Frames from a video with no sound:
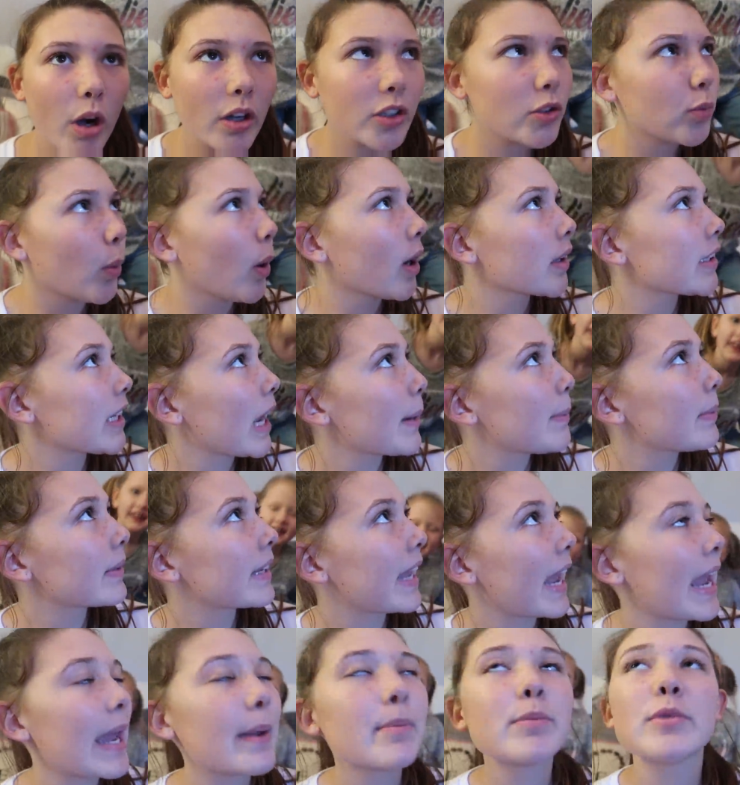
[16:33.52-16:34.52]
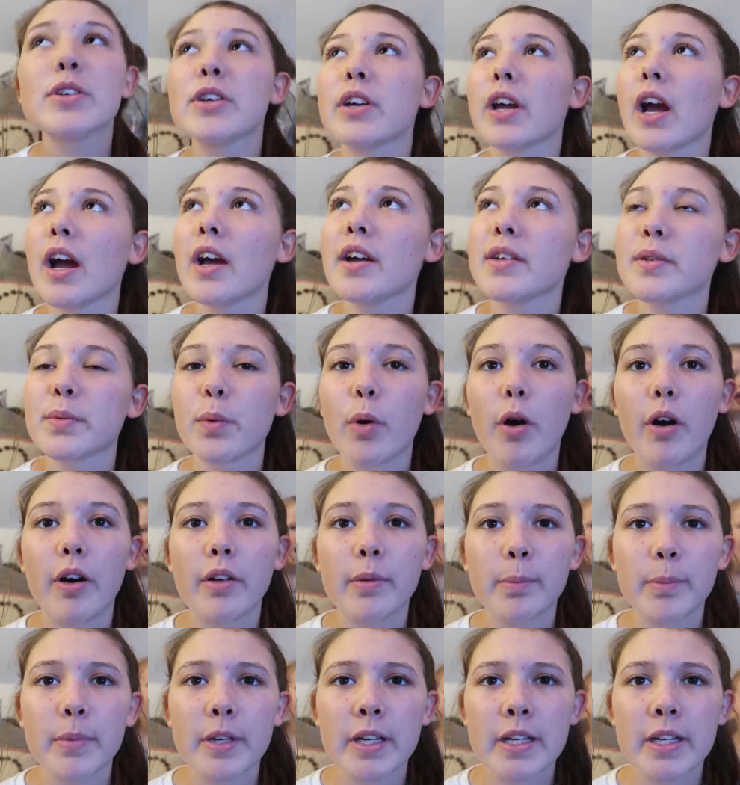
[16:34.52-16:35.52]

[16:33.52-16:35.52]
what, what type of game do you guys want? Maybe